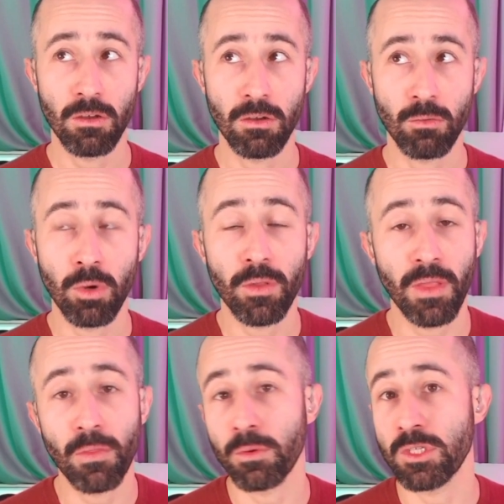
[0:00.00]
well,
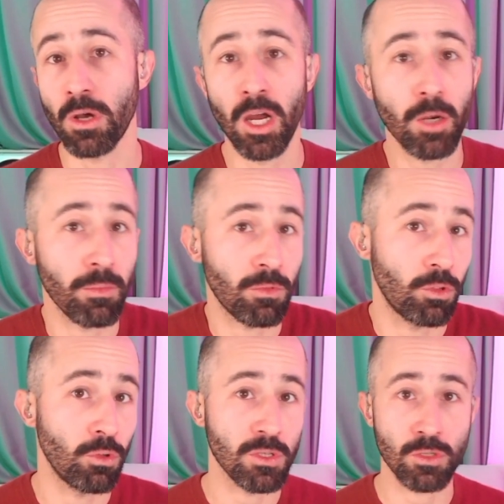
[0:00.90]
then there is no harm to
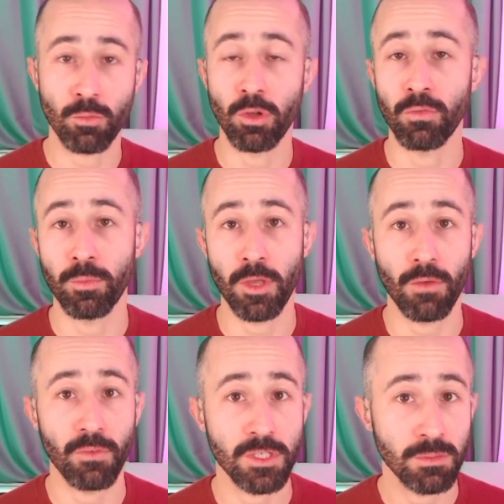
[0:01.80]
do a Zoom call from the
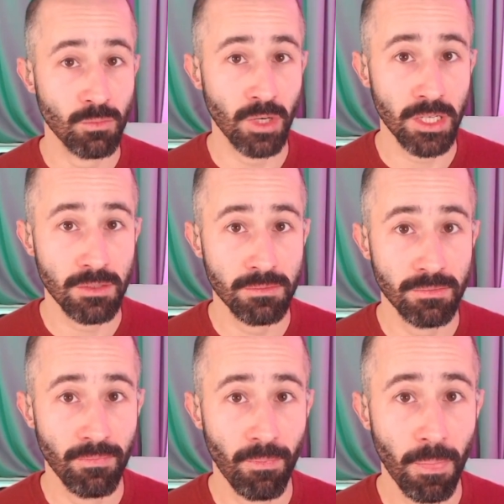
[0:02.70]
office, right?
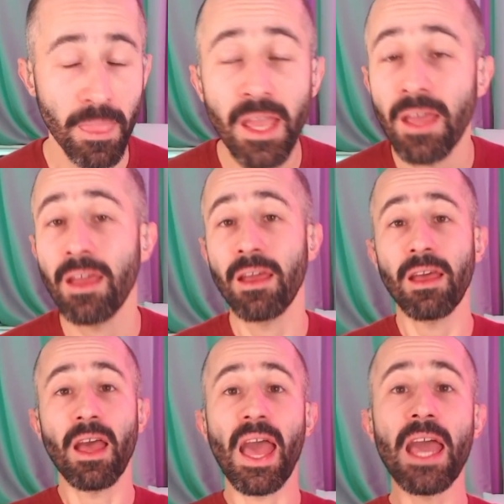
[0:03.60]

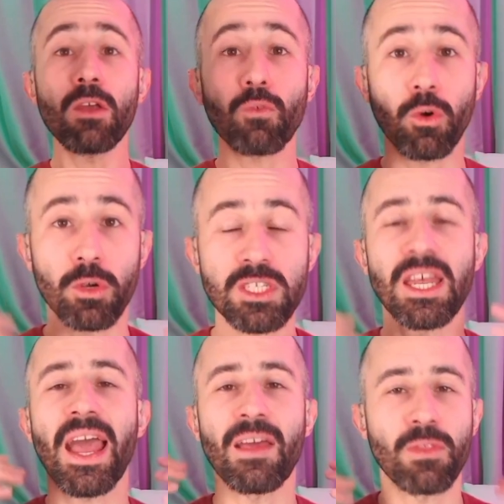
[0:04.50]
And of course,
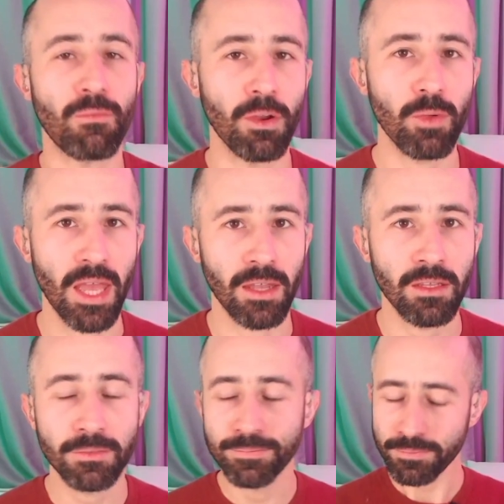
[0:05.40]
at the very
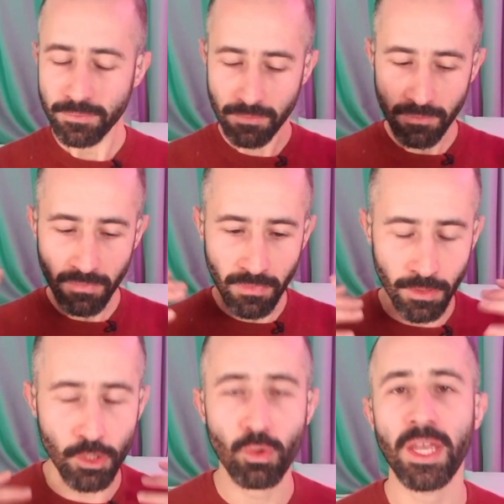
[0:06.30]
end,
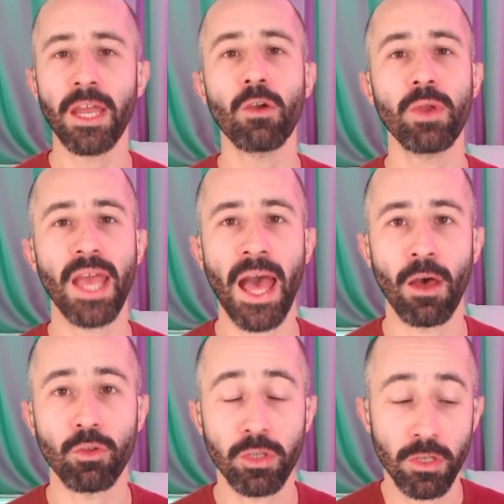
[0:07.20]
you carry
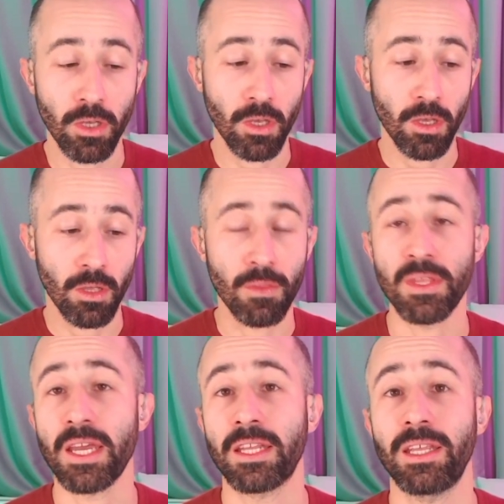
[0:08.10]
out
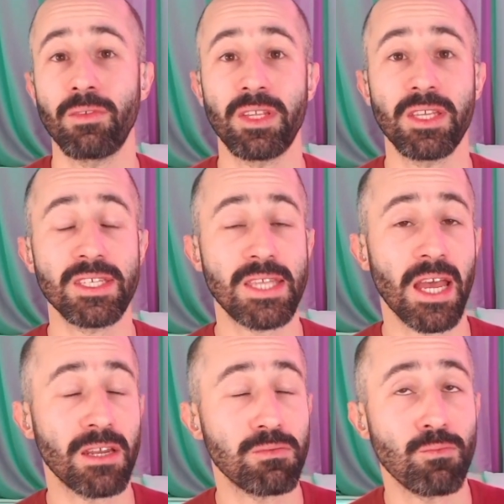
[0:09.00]
the activities
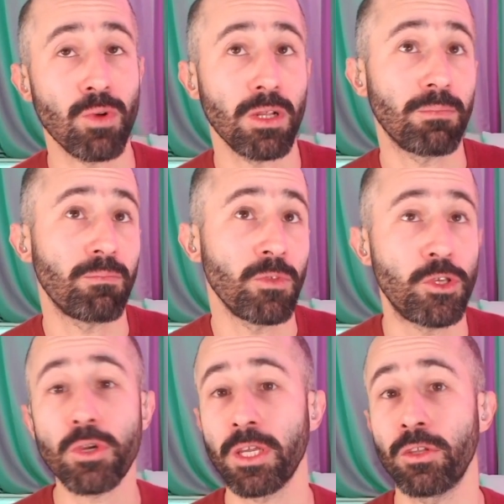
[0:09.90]
that, well,
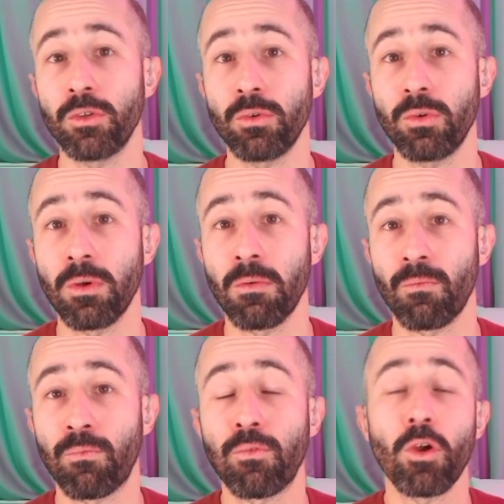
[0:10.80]
you can do
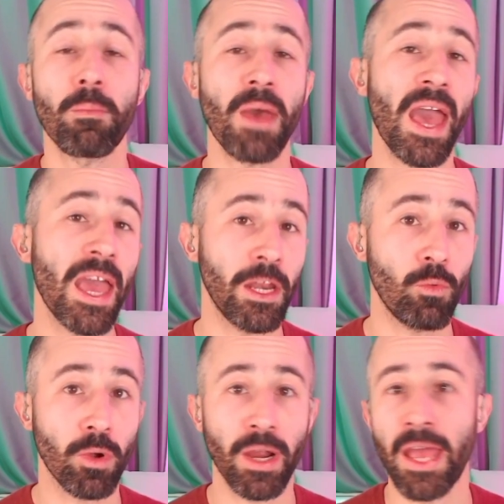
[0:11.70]
from
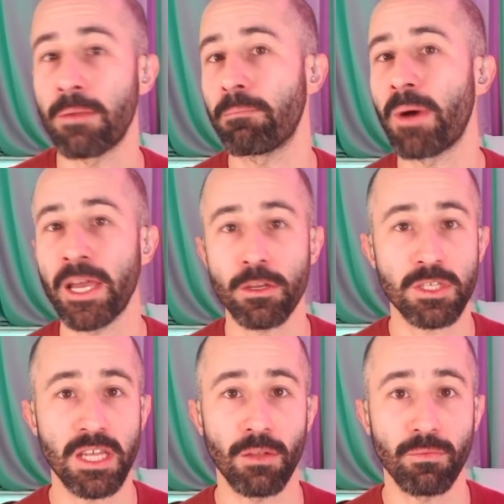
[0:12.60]
anywhere and by
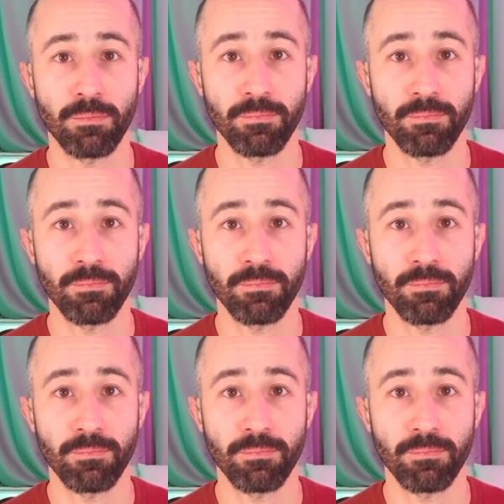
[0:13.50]
yourself.